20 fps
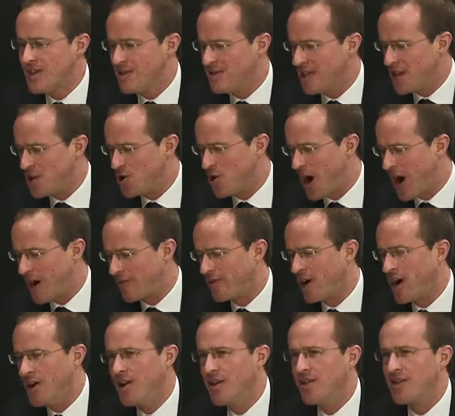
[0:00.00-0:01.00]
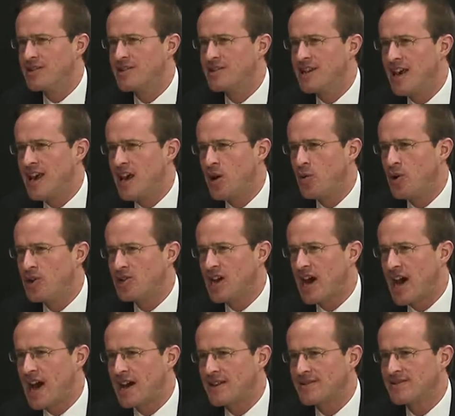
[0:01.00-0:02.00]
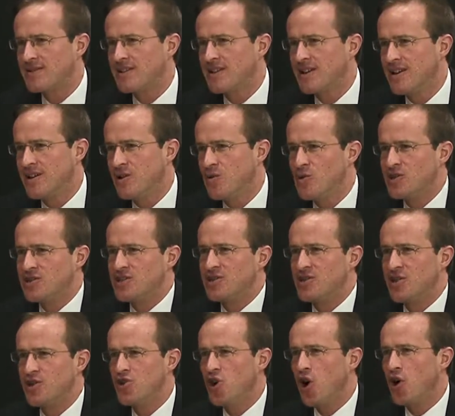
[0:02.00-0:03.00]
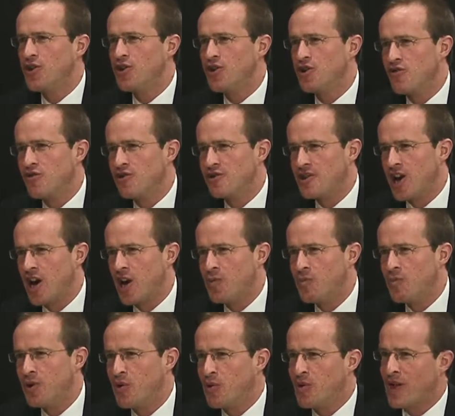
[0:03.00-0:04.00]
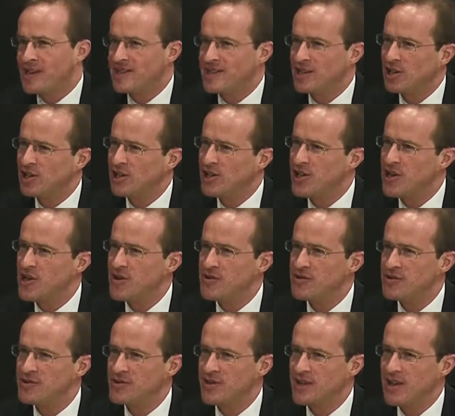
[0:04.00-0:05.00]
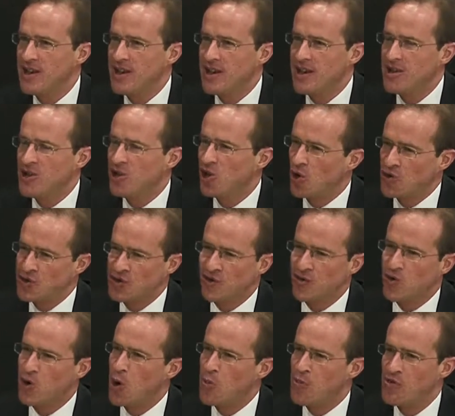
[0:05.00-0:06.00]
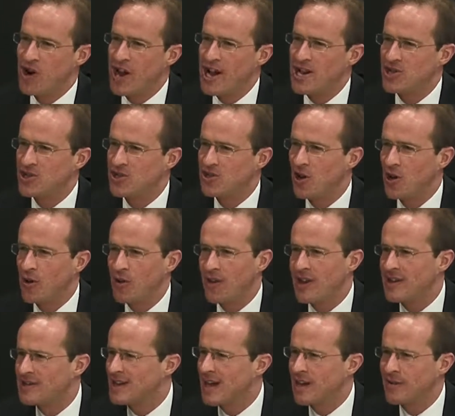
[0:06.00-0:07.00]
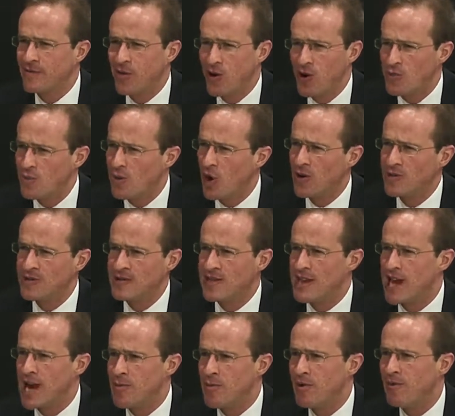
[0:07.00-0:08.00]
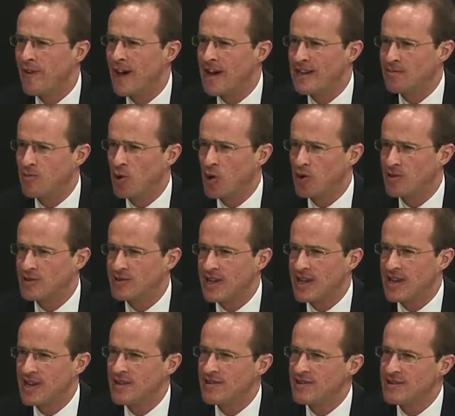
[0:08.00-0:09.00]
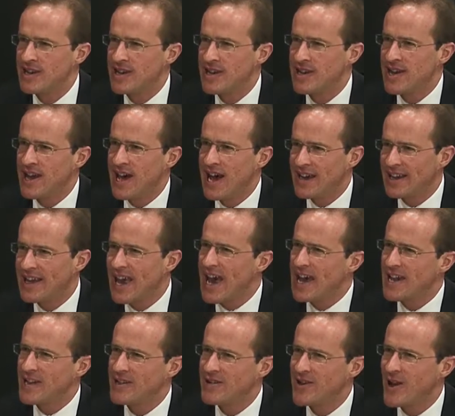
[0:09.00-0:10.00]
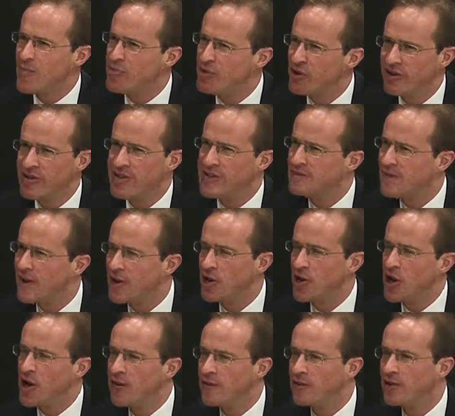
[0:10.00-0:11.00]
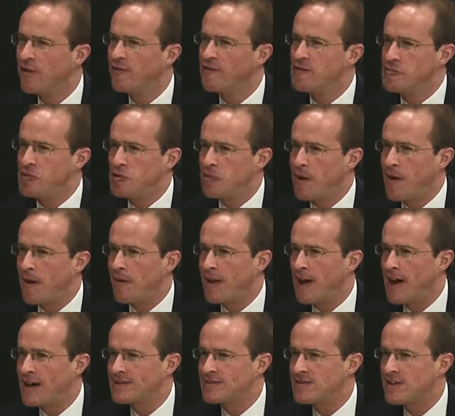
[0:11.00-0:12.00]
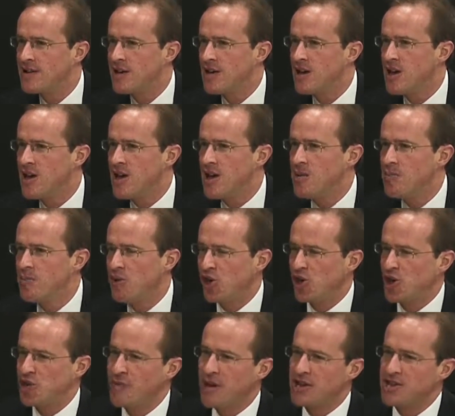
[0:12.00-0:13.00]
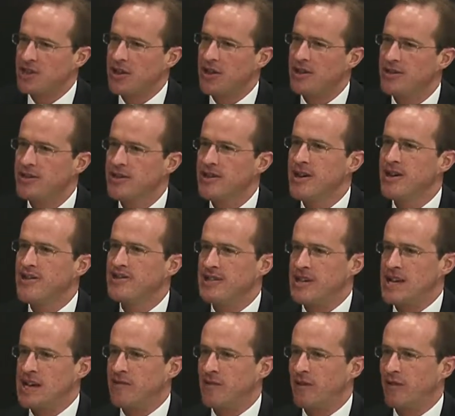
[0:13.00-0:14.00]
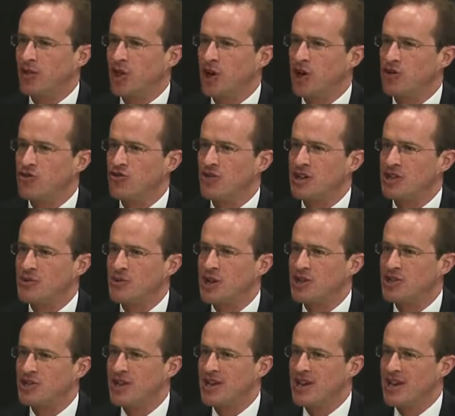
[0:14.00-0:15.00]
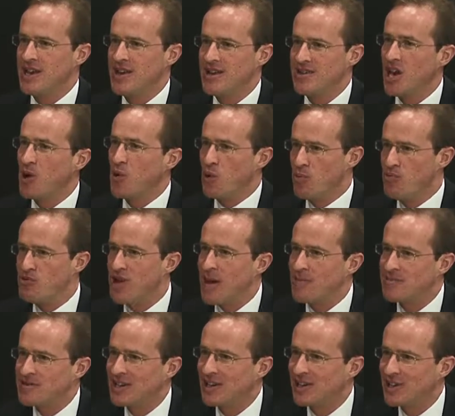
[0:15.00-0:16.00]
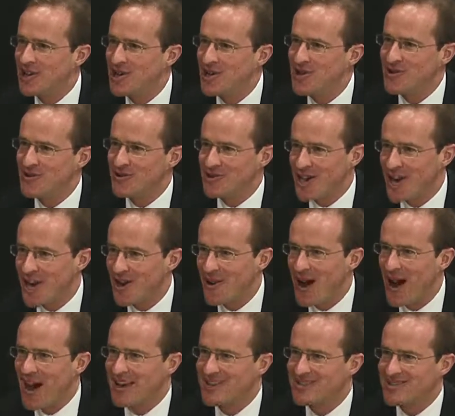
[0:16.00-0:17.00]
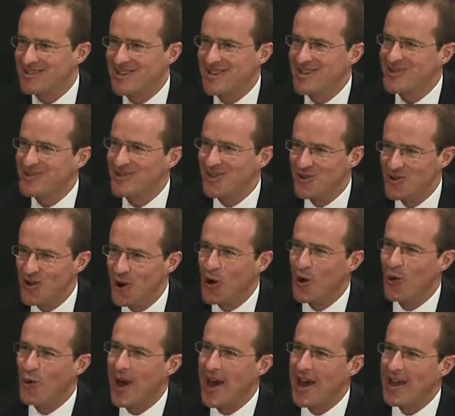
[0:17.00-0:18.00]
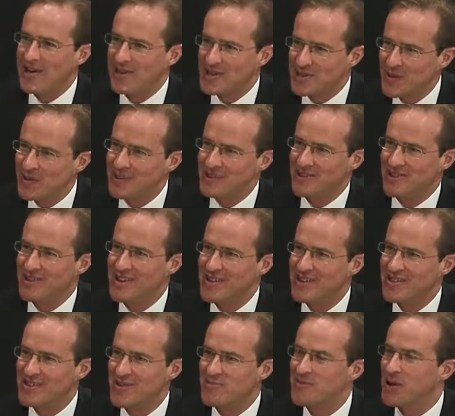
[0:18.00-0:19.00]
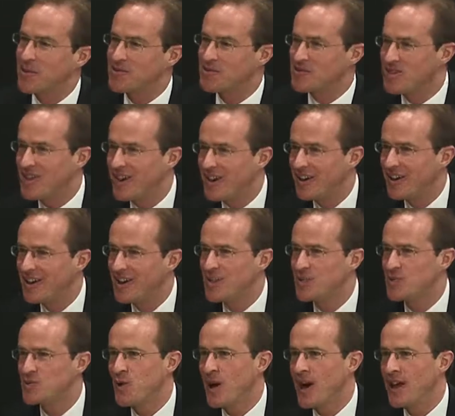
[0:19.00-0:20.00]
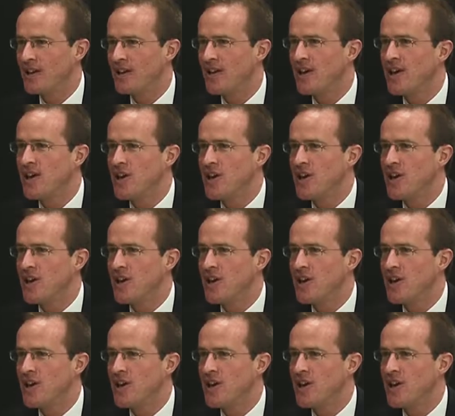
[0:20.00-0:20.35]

Then you have another tier which is a non-Eurozone, but that includes lots of cooperation on things like foreign policy and home affairs policy. And again, Britain is very uncomfortable about that. But you can imagine a third tier of countries, which will perhaps include Iceland and Norway and Switzerland and perhaps Turkey as well,